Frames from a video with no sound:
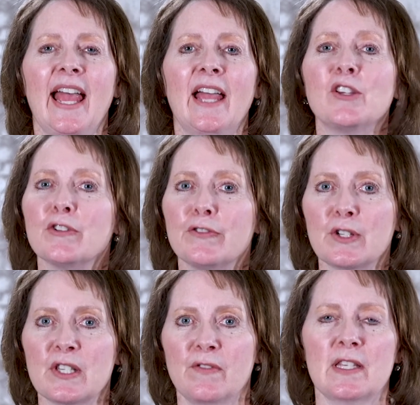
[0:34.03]
At your
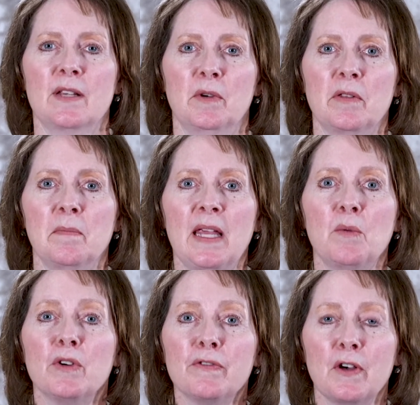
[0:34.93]
first visit with me,
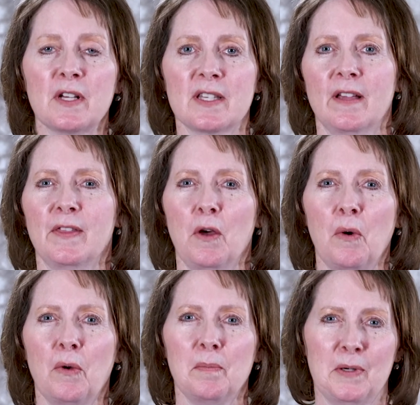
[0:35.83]
we'll focus on the
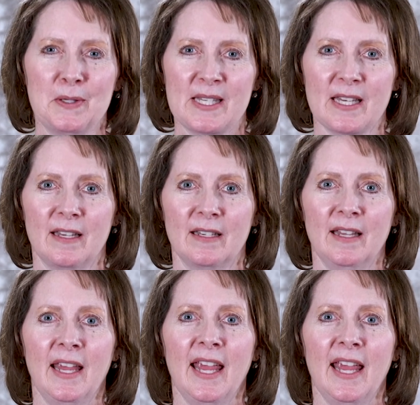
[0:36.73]
whole person